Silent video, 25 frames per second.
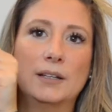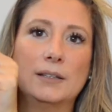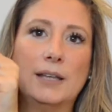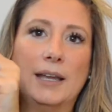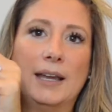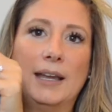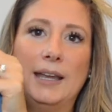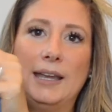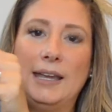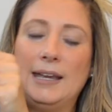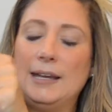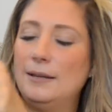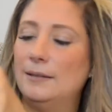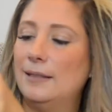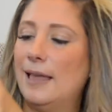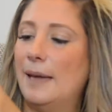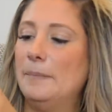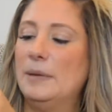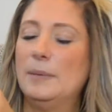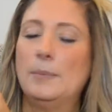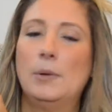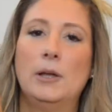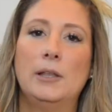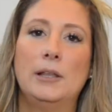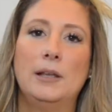Like, he let
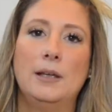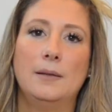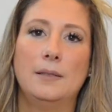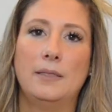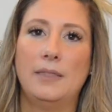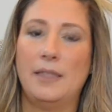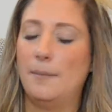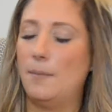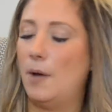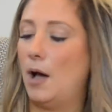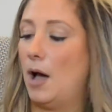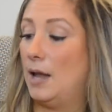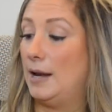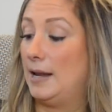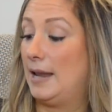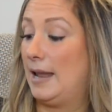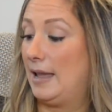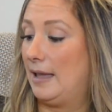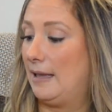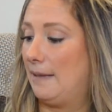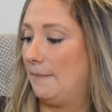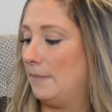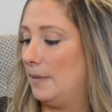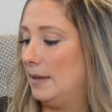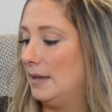me put them on
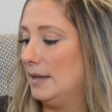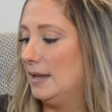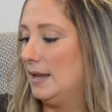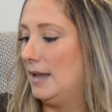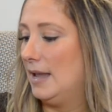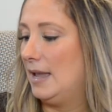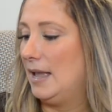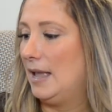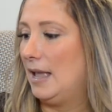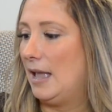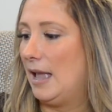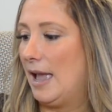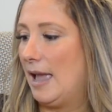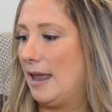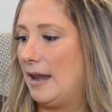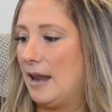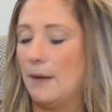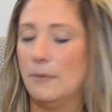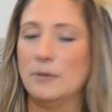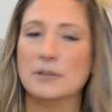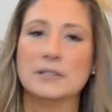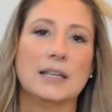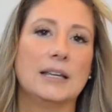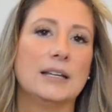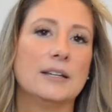him, and I
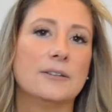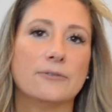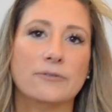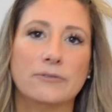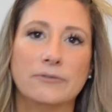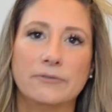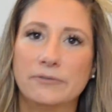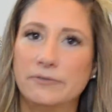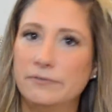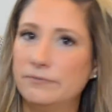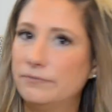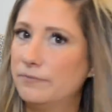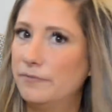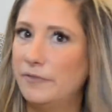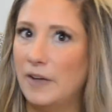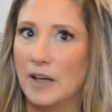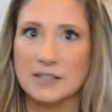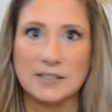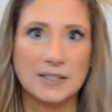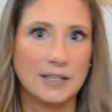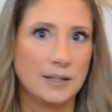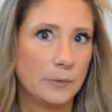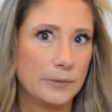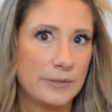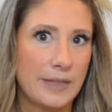was like
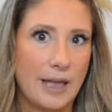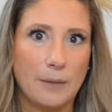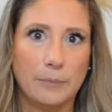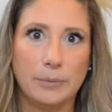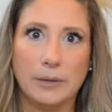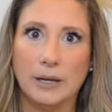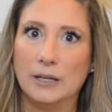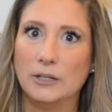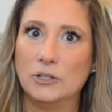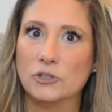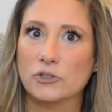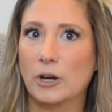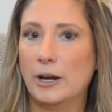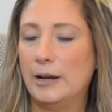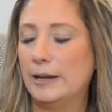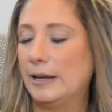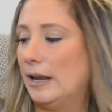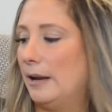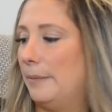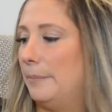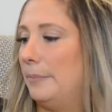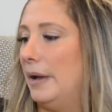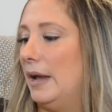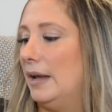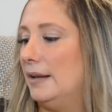fussing with that button, trying to get
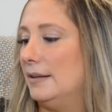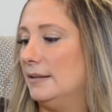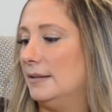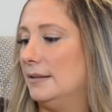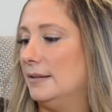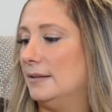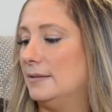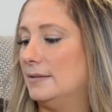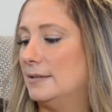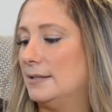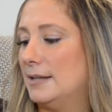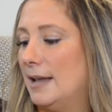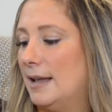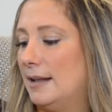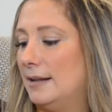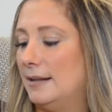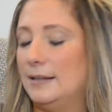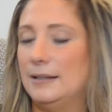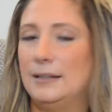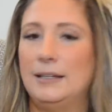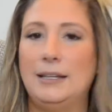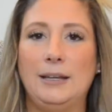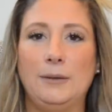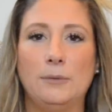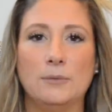it buttoned,
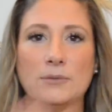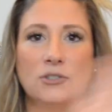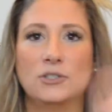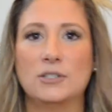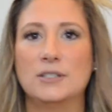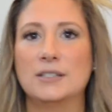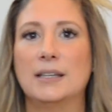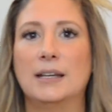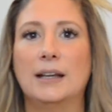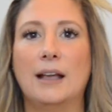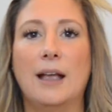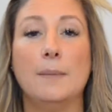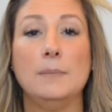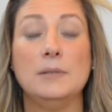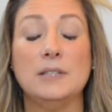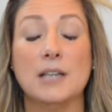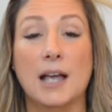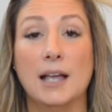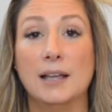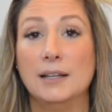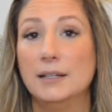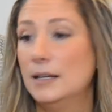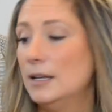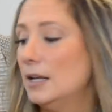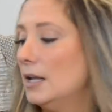and he was just like, I'm
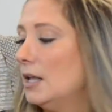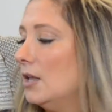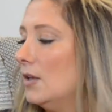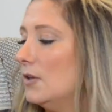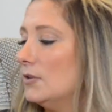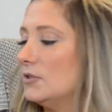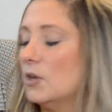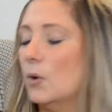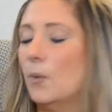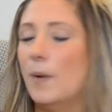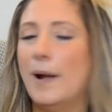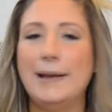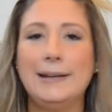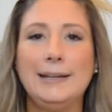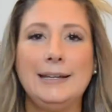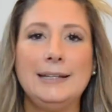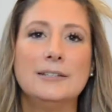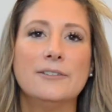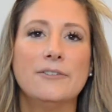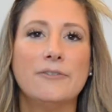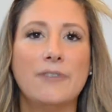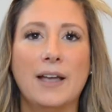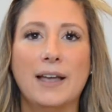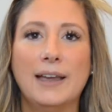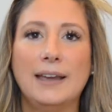done. So I need to
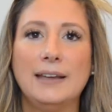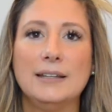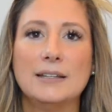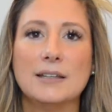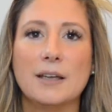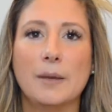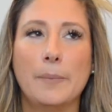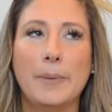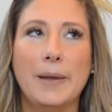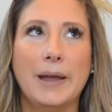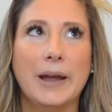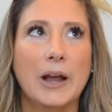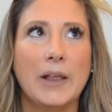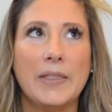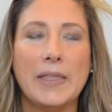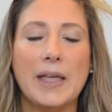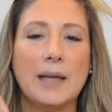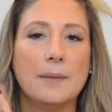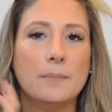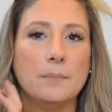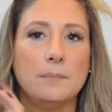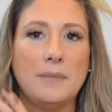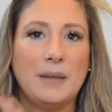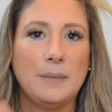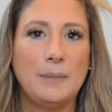find a pair
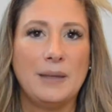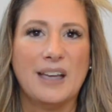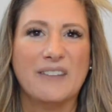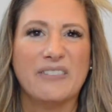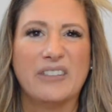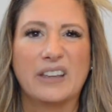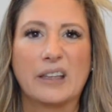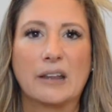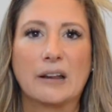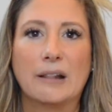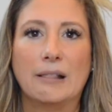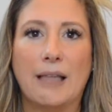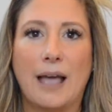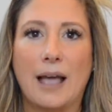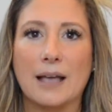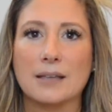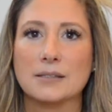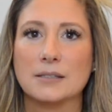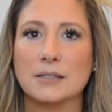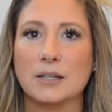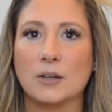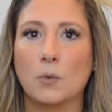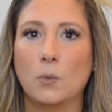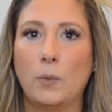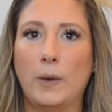that maybe have like an
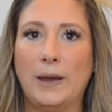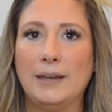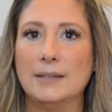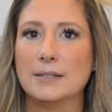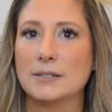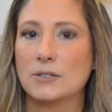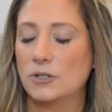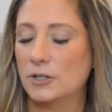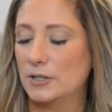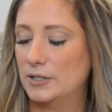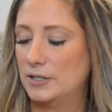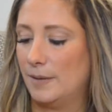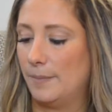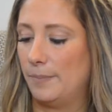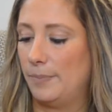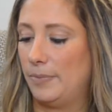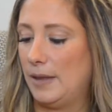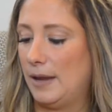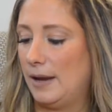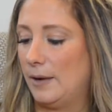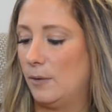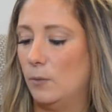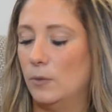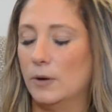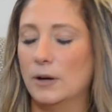elastic waist or
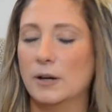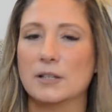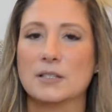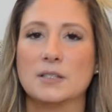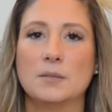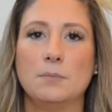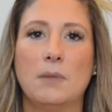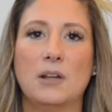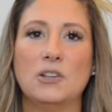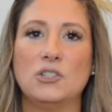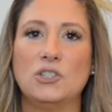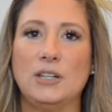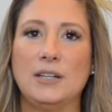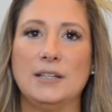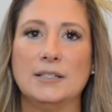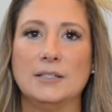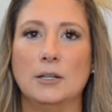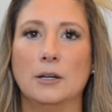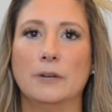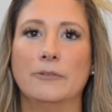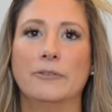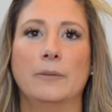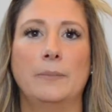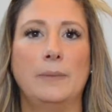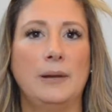something where it's much
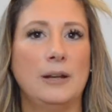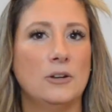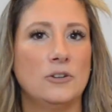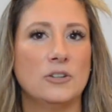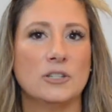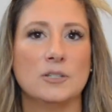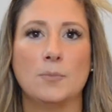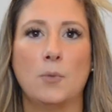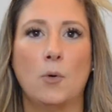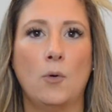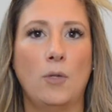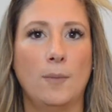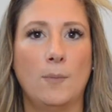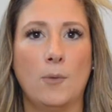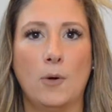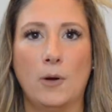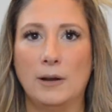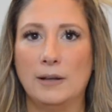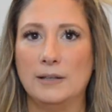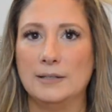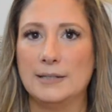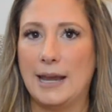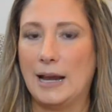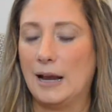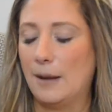easier for me to just pull them on
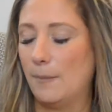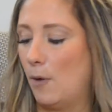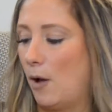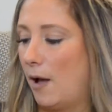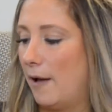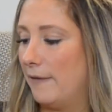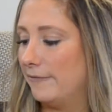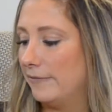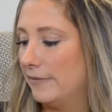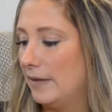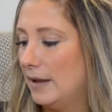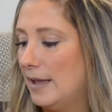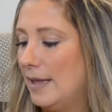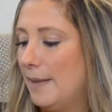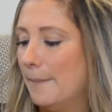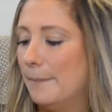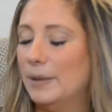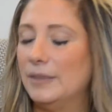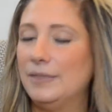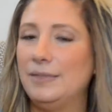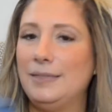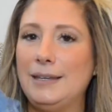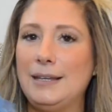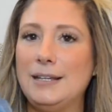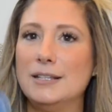and take them off.
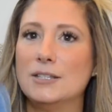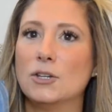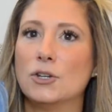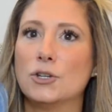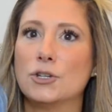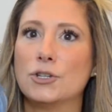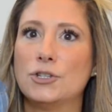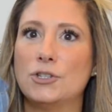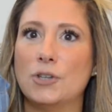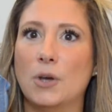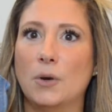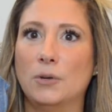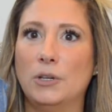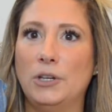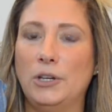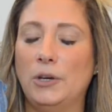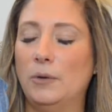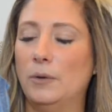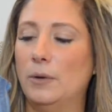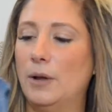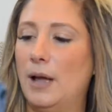But these are so cute.